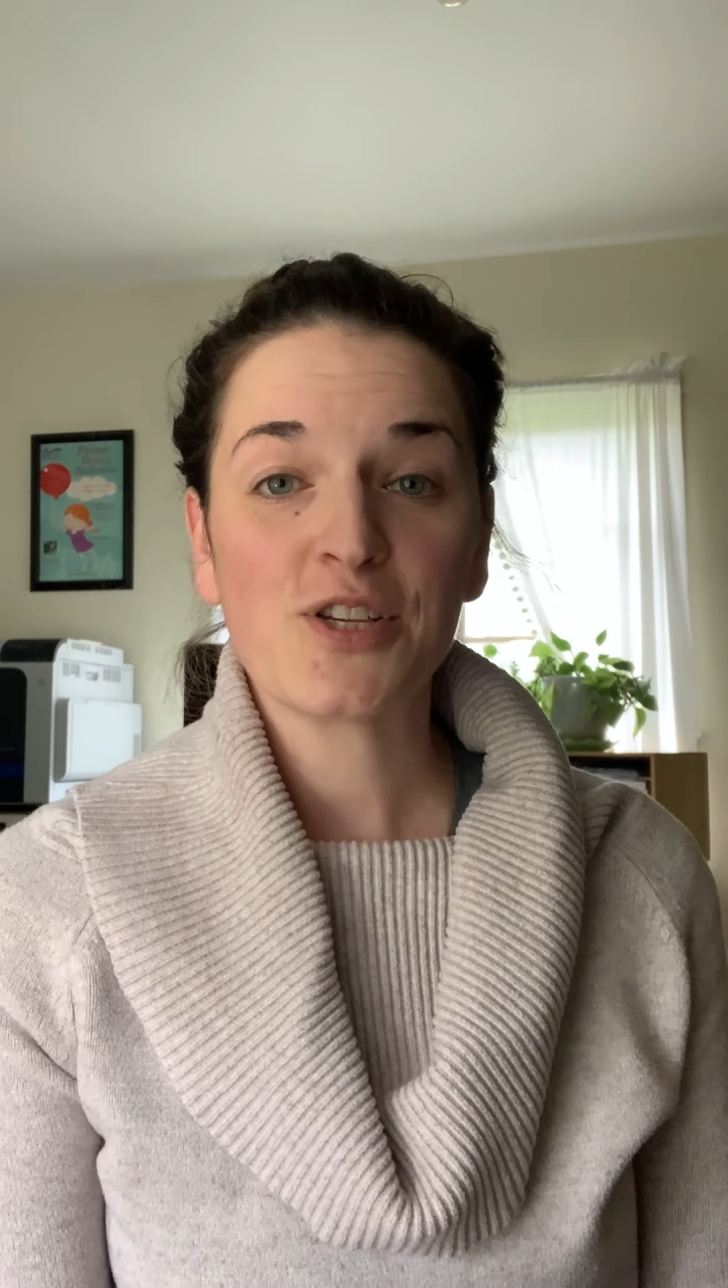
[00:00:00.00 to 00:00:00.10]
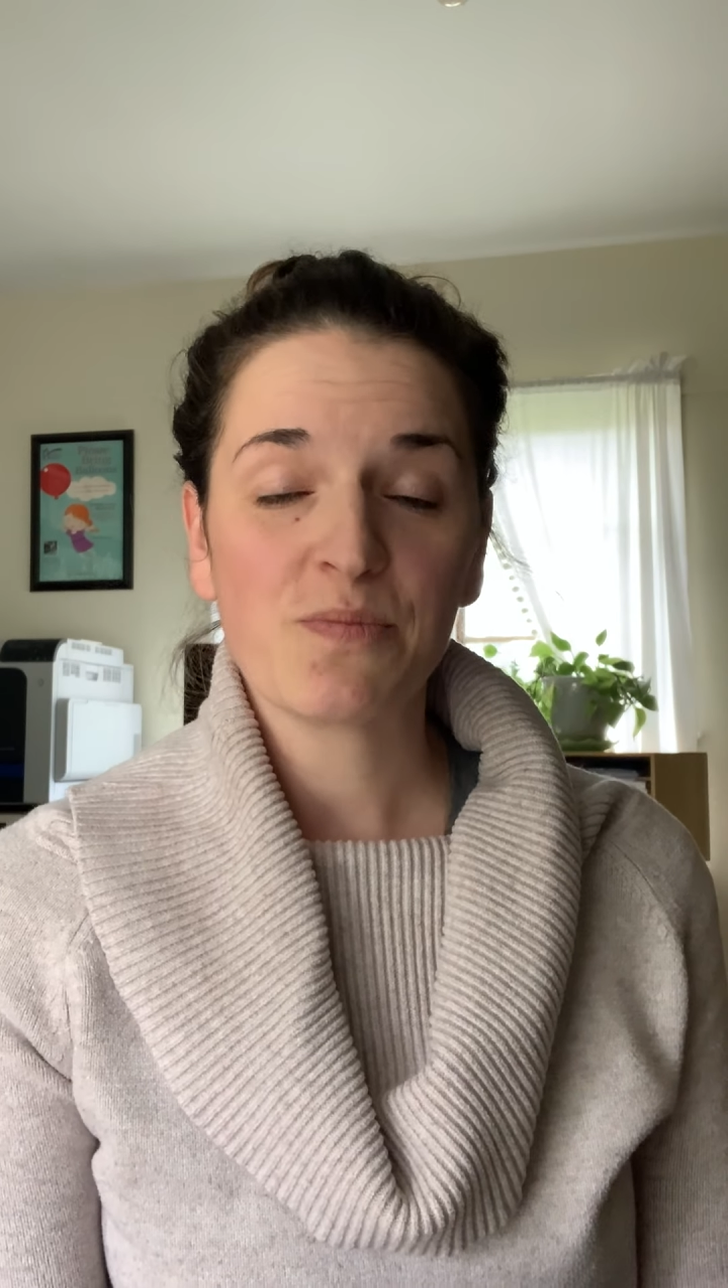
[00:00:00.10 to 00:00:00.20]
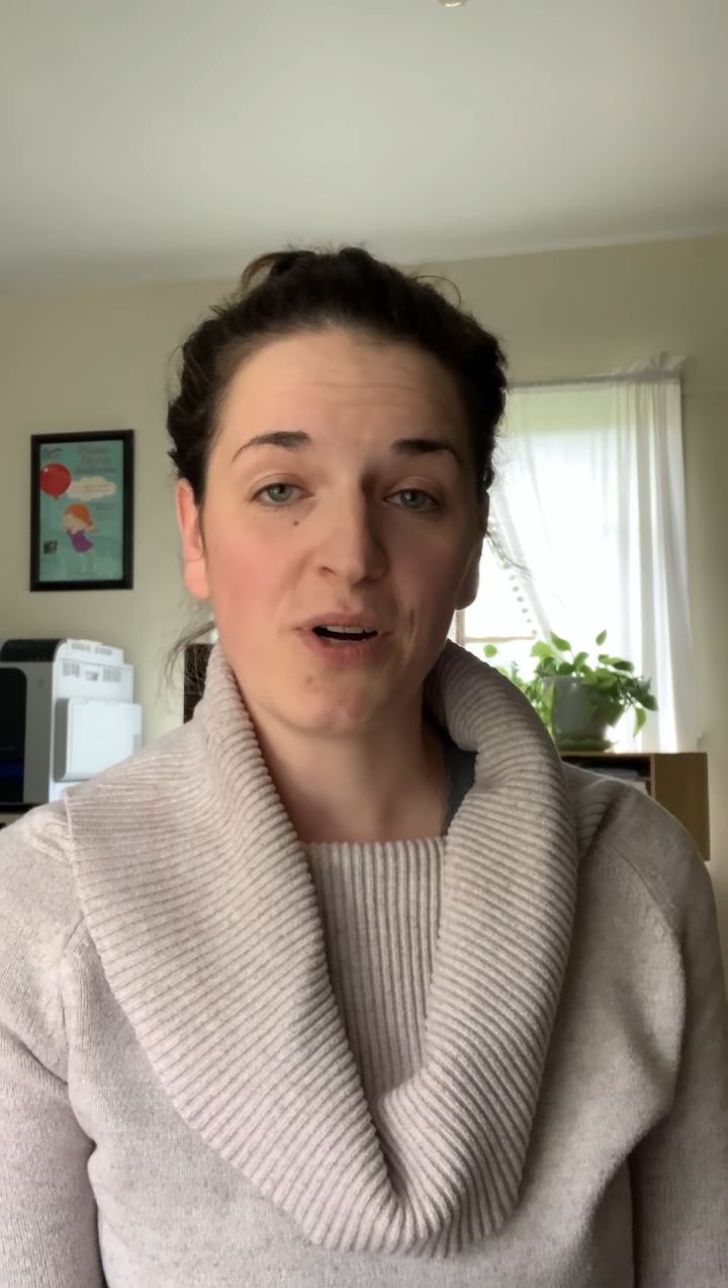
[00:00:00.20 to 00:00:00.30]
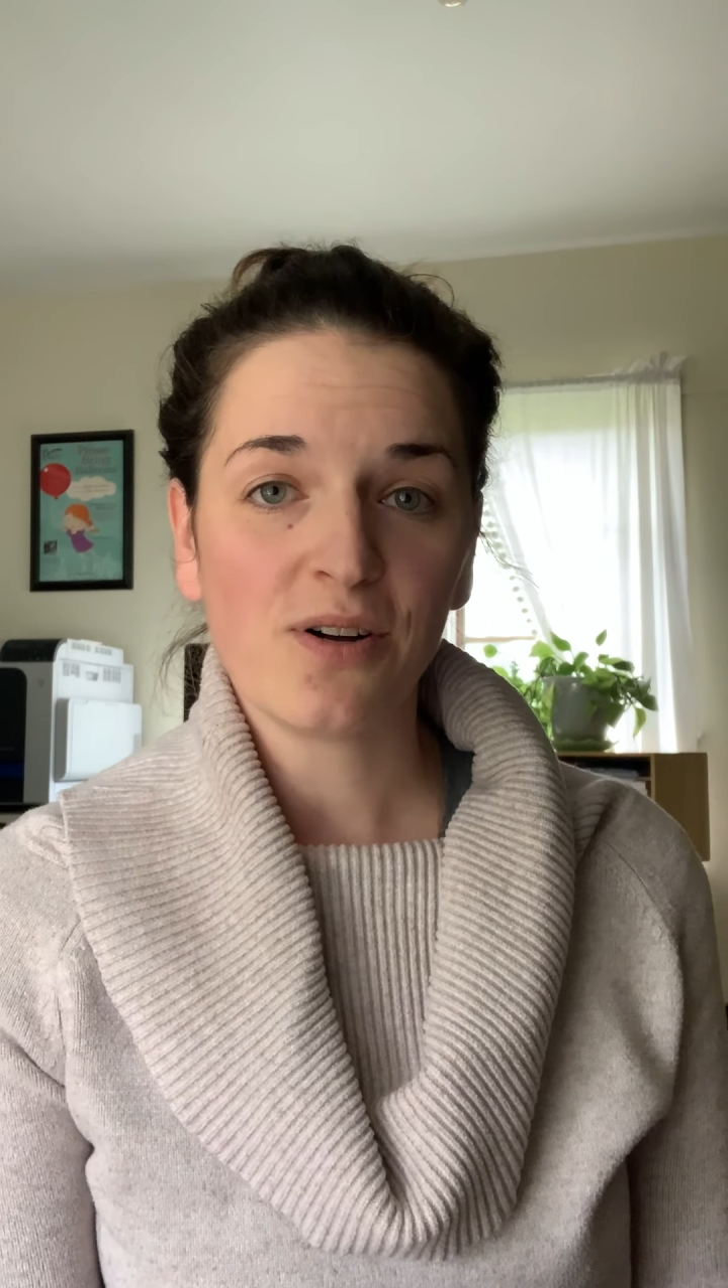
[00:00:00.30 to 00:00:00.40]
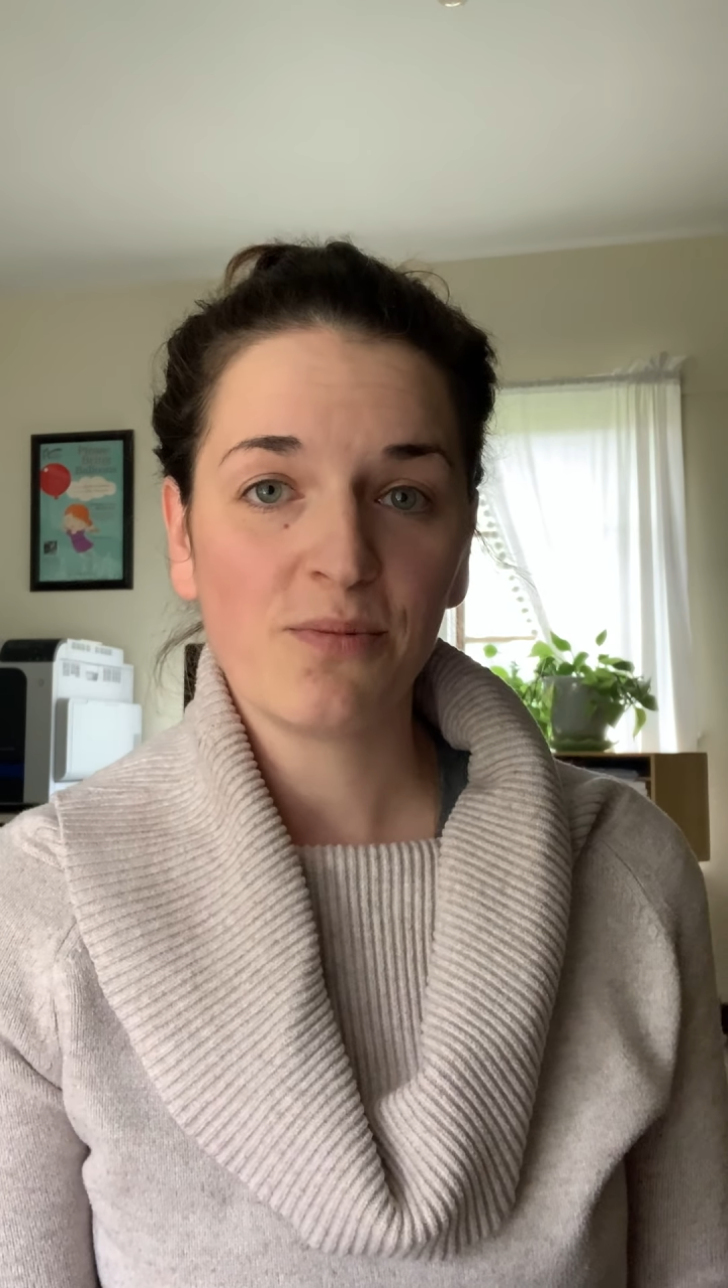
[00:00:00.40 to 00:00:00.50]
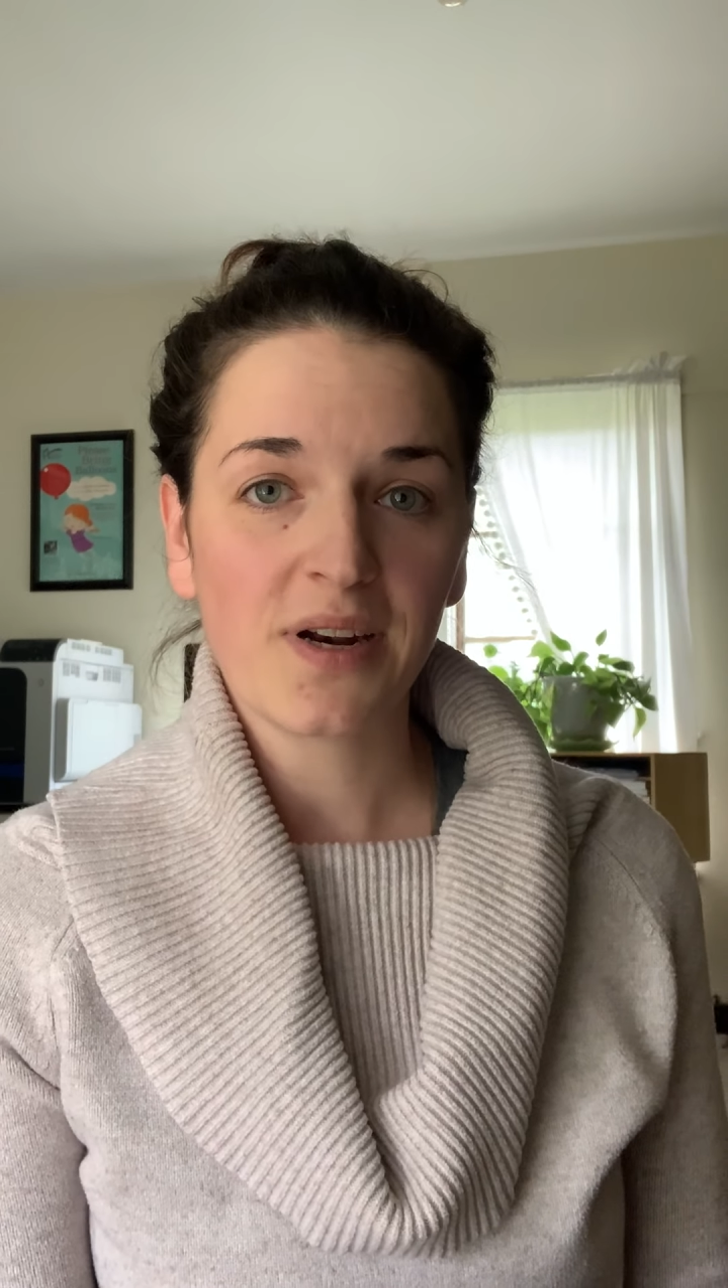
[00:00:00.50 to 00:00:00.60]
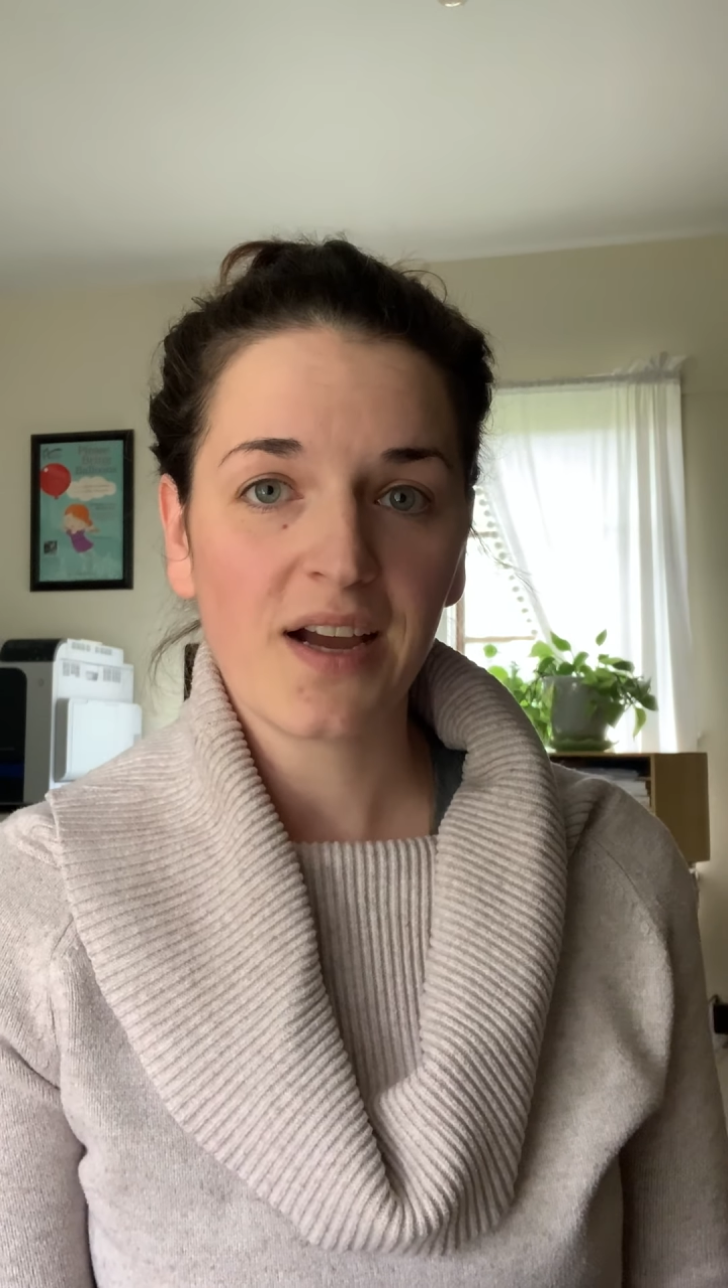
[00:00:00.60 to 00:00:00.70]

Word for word: small when